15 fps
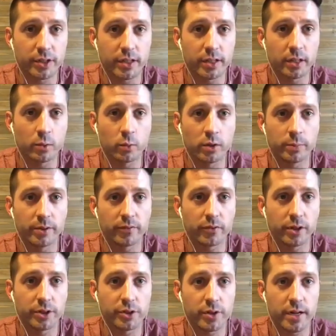Jenny. It will be
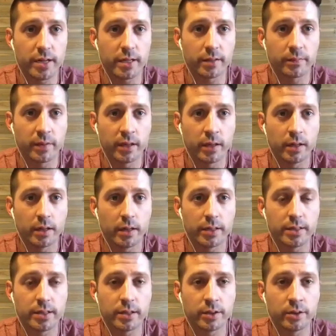frustrating
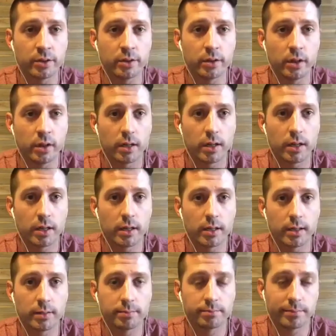until,
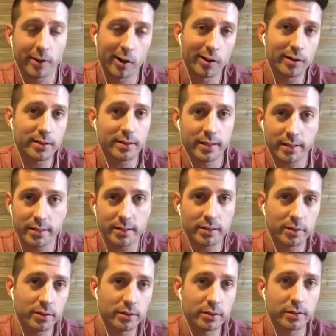honestly,
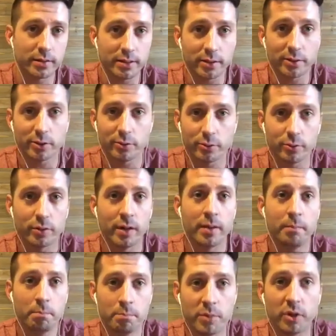until you
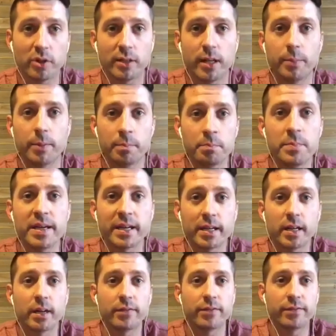build up a big
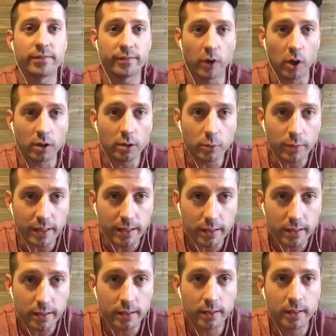enough
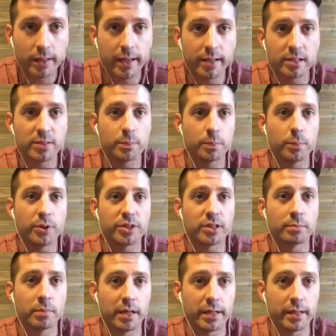following and put
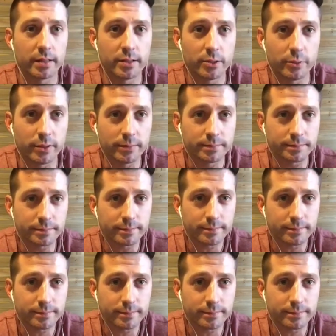some money into it.